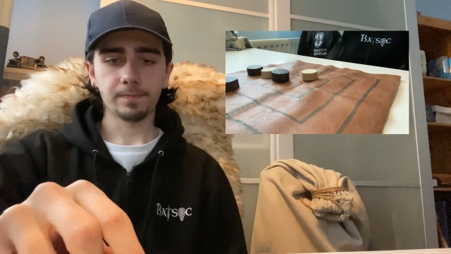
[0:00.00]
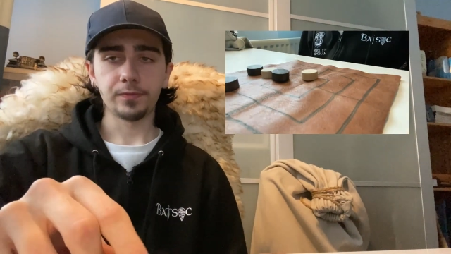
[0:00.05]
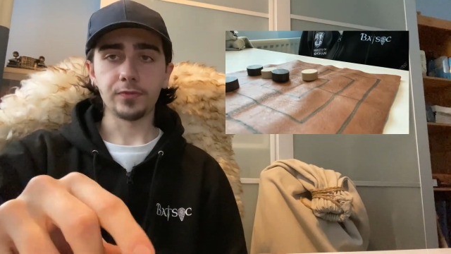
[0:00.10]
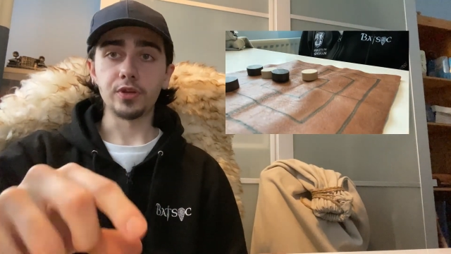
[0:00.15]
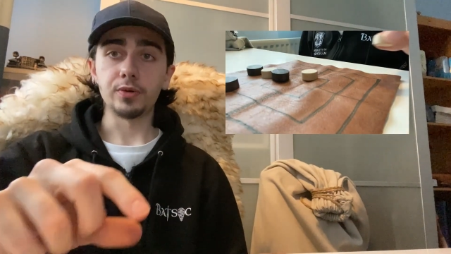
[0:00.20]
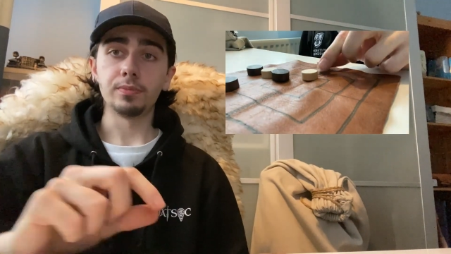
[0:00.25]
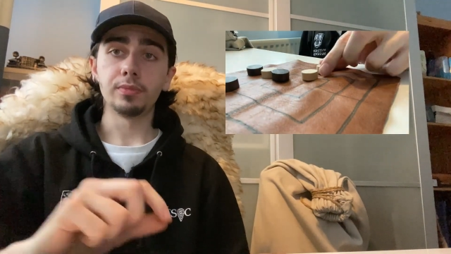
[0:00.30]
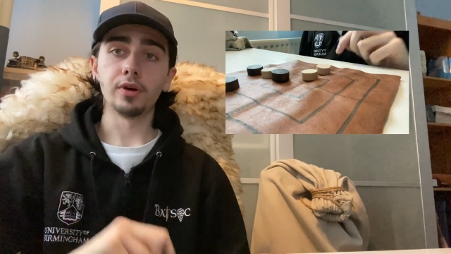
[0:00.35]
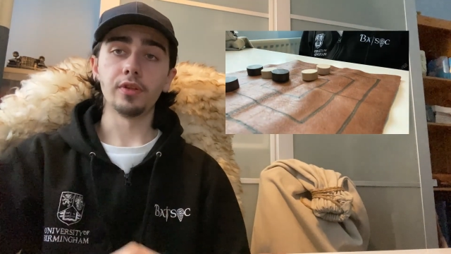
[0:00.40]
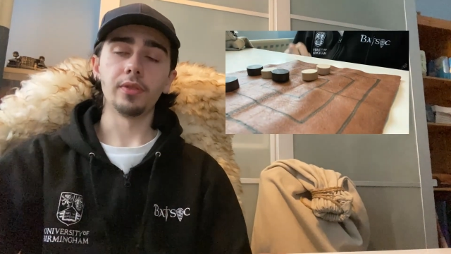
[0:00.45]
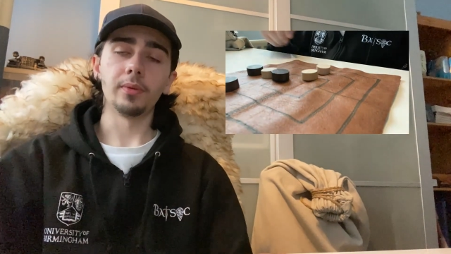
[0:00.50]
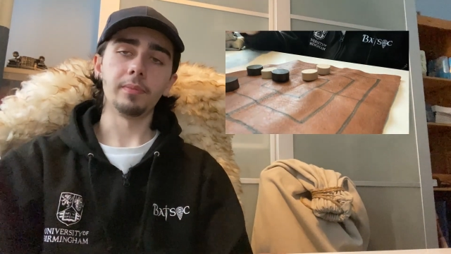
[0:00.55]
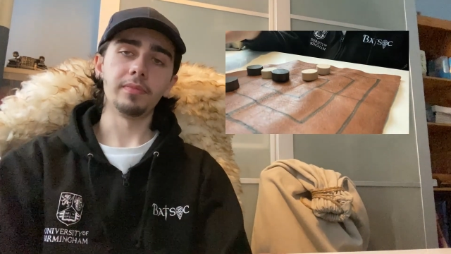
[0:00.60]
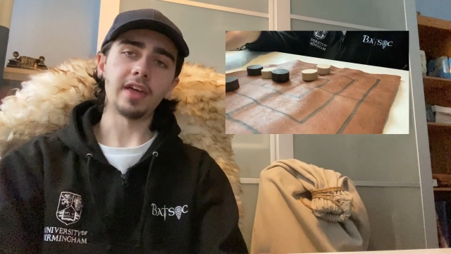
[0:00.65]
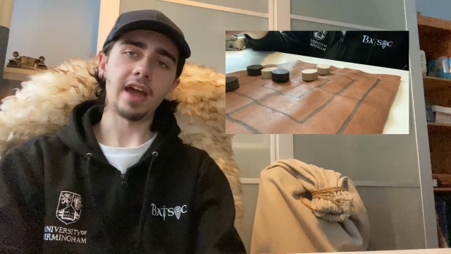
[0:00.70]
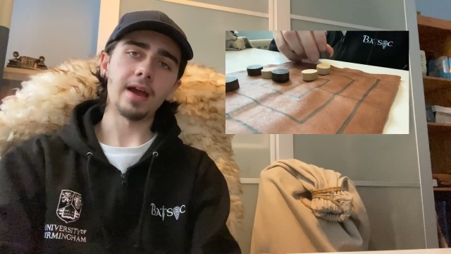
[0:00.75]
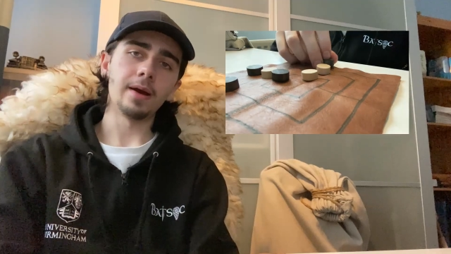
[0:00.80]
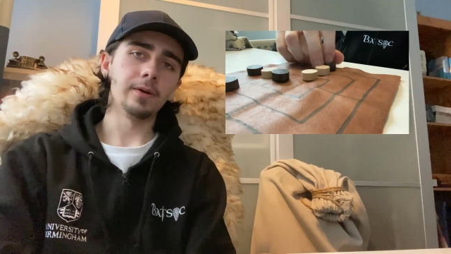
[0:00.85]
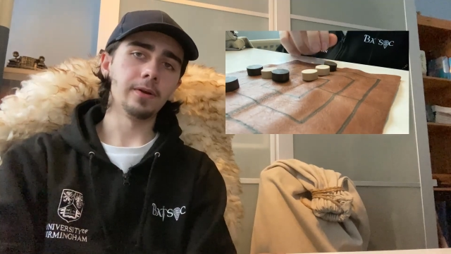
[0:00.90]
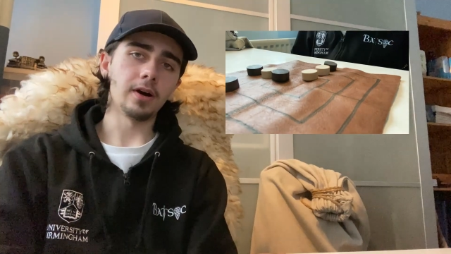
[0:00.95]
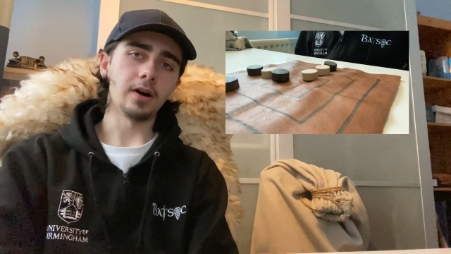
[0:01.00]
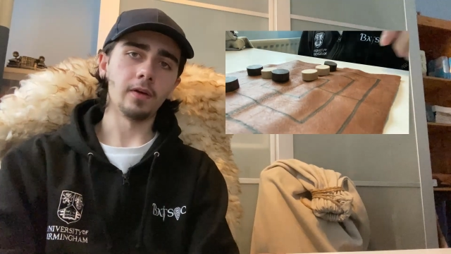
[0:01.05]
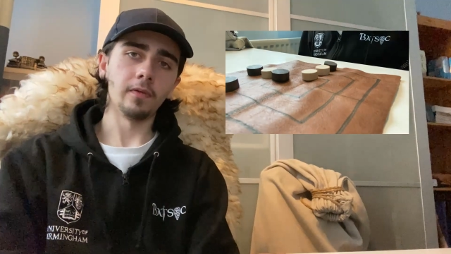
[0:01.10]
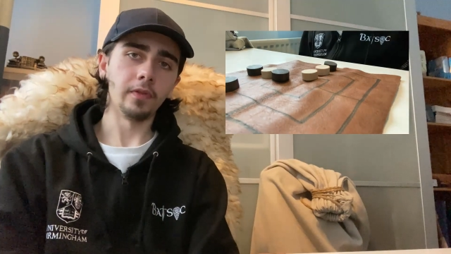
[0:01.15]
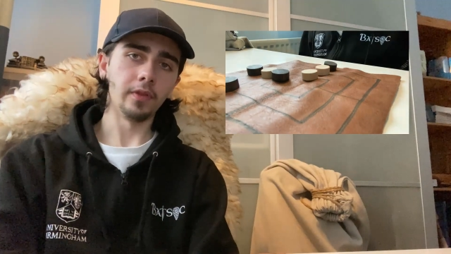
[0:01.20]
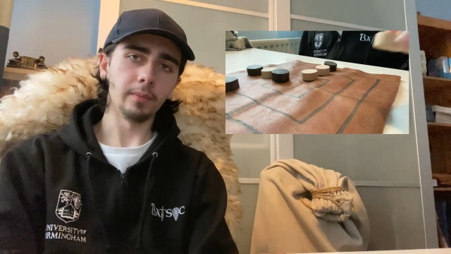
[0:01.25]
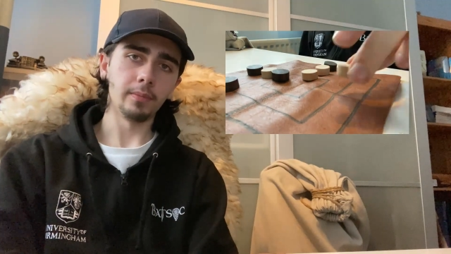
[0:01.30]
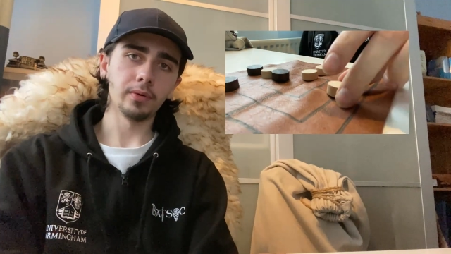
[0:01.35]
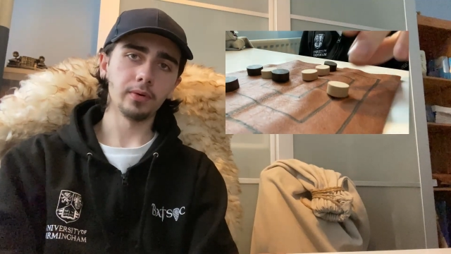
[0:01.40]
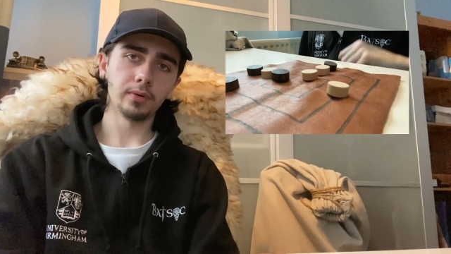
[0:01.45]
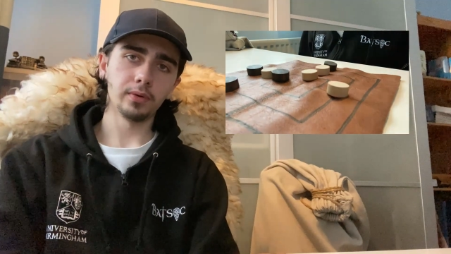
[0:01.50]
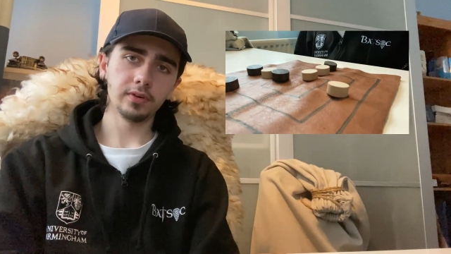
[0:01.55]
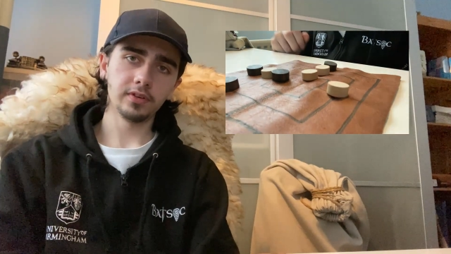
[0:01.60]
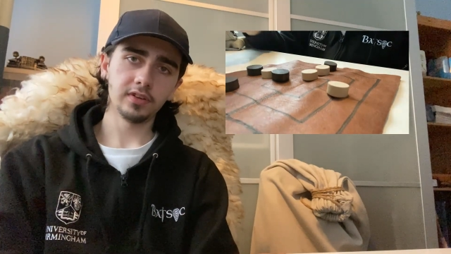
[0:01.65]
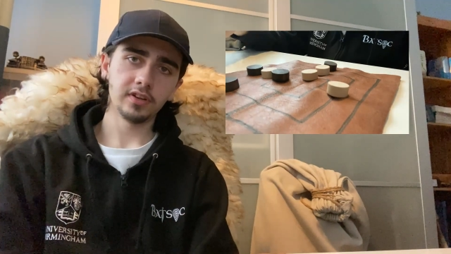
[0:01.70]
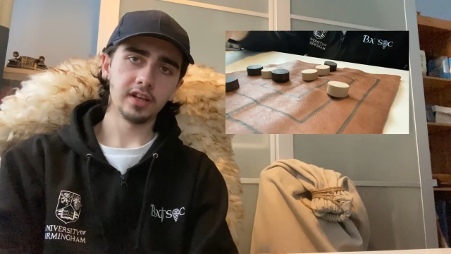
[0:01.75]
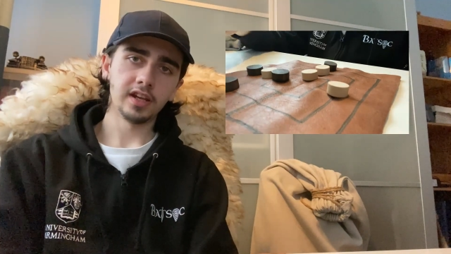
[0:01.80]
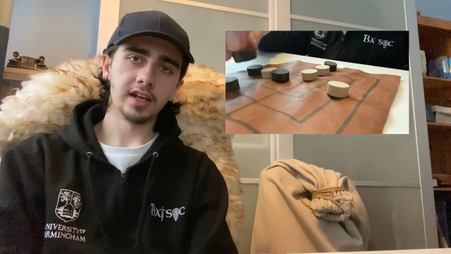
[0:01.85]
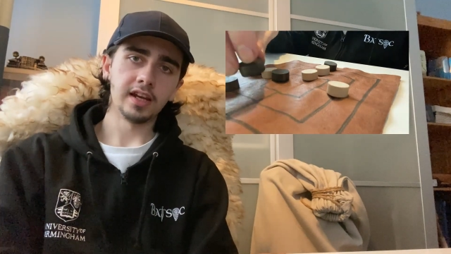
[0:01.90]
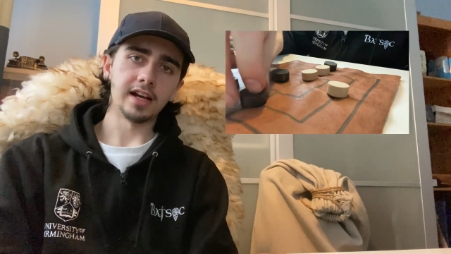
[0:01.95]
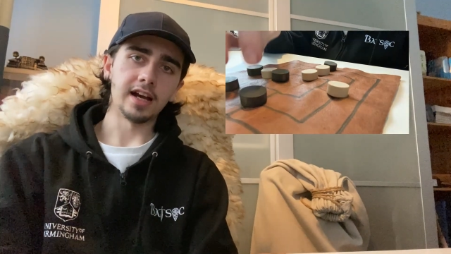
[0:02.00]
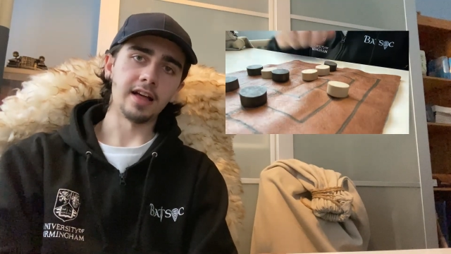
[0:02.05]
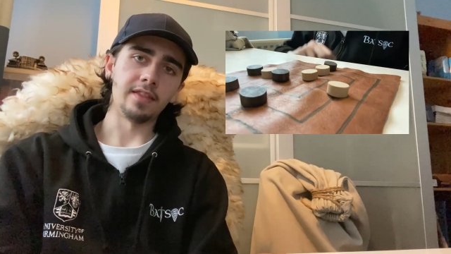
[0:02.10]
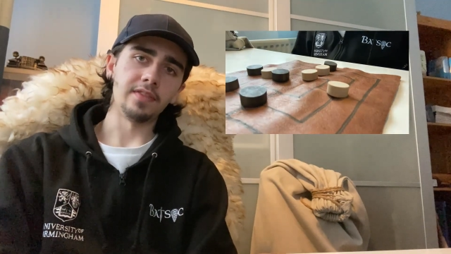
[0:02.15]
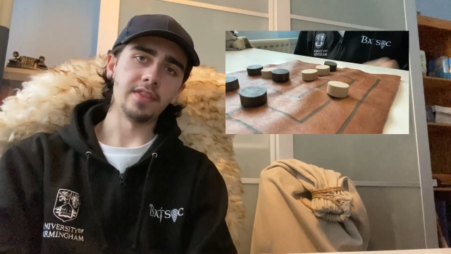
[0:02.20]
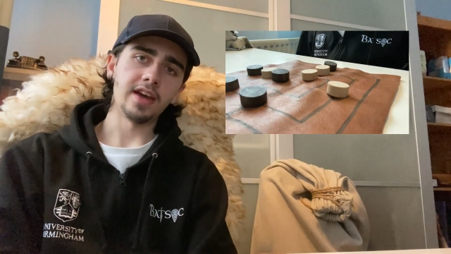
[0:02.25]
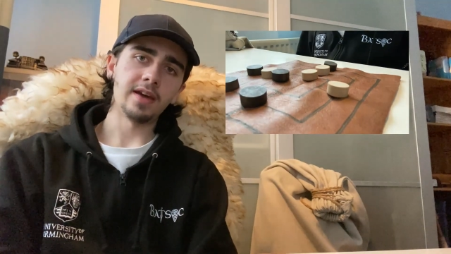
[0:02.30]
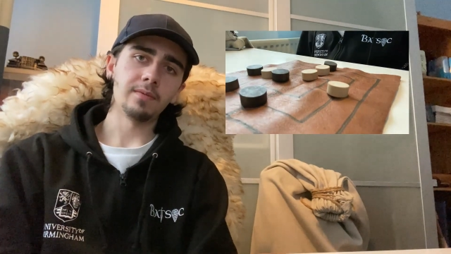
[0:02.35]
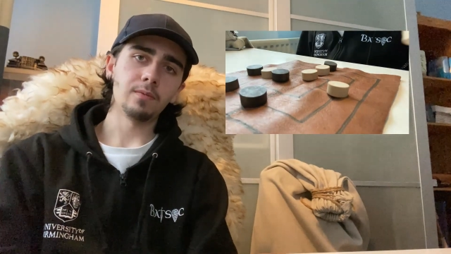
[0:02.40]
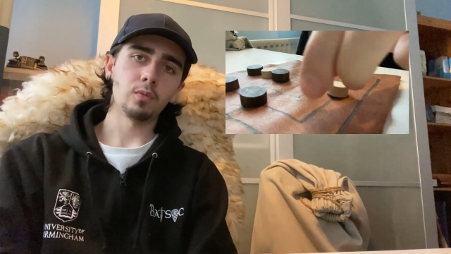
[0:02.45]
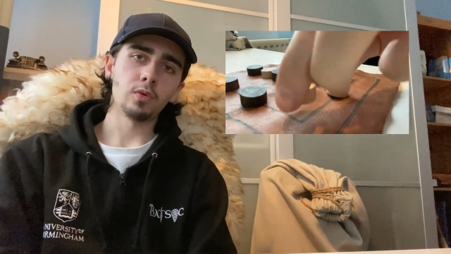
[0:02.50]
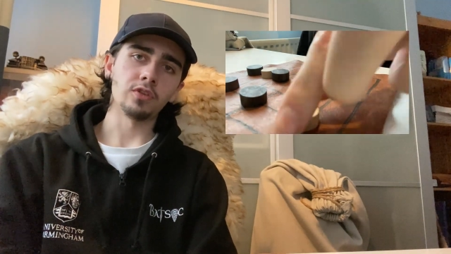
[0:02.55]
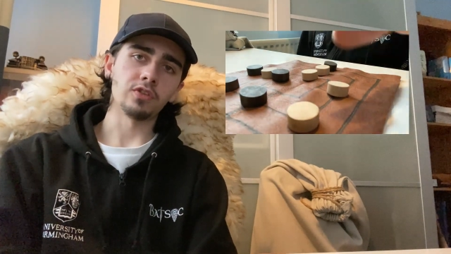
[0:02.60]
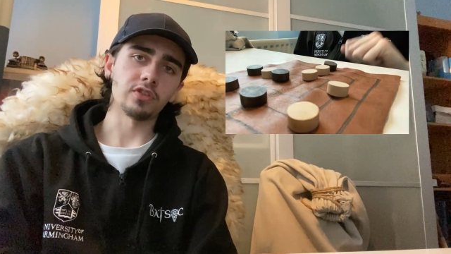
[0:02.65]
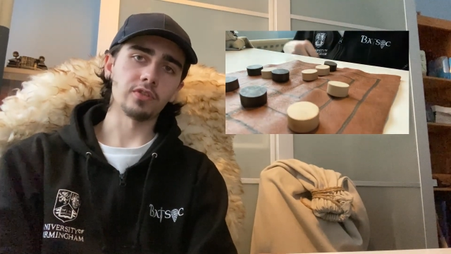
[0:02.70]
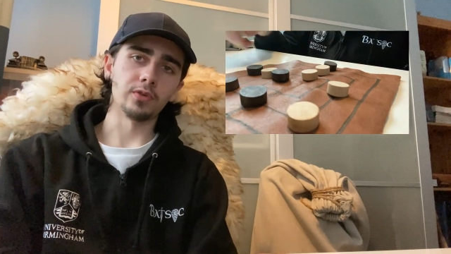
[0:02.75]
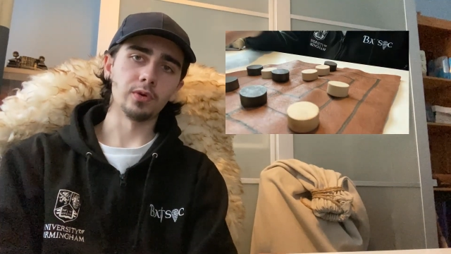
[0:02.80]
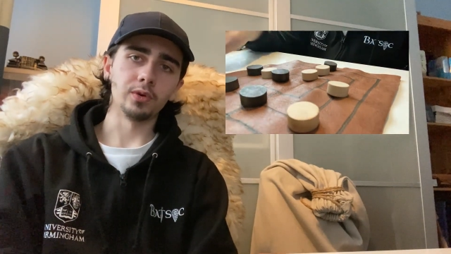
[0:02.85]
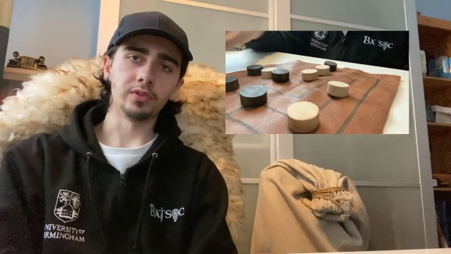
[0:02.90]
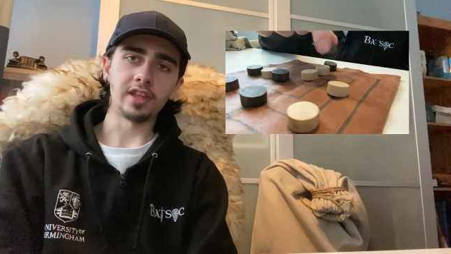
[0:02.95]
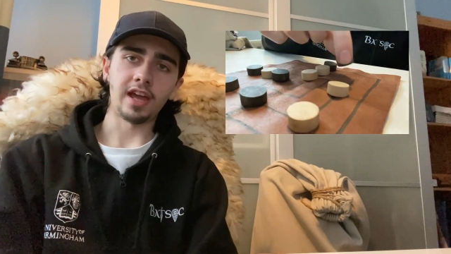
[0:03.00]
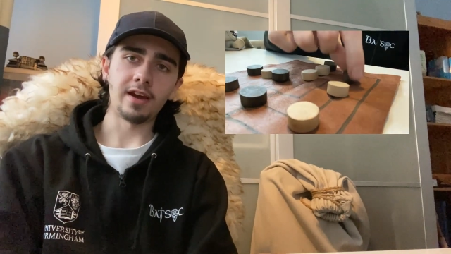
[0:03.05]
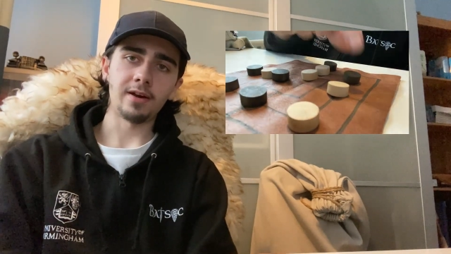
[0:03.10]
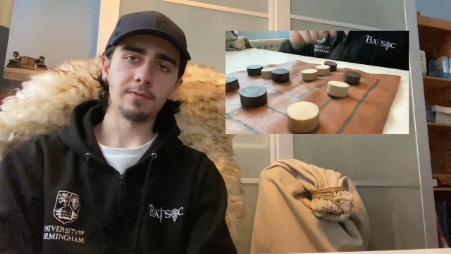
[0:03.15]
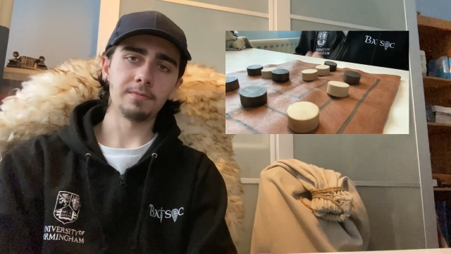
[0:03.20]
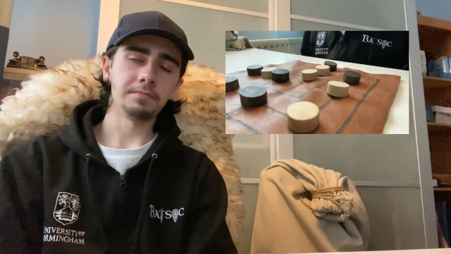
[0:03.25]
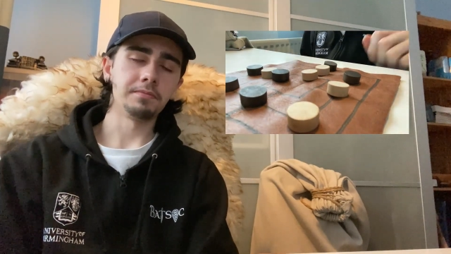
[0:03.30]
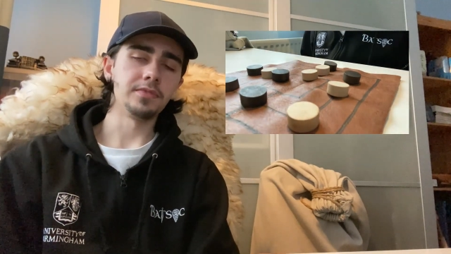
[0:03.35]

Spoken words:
You put them down on the board, and then once they're all down,